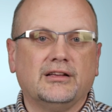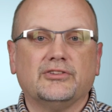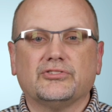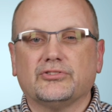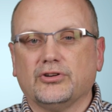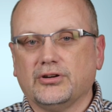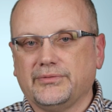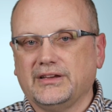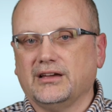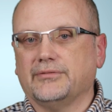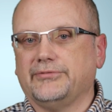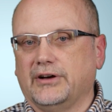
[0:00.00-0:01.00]

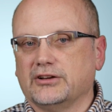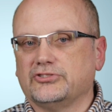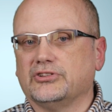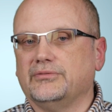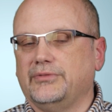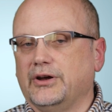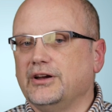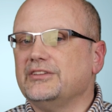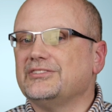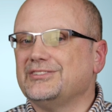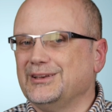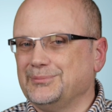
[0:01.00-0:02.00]
serving a function very
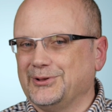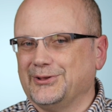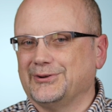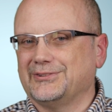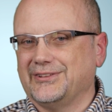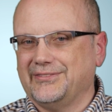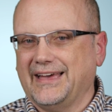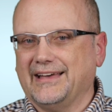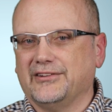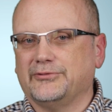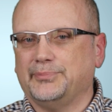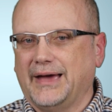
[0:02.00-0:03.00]
similar to that of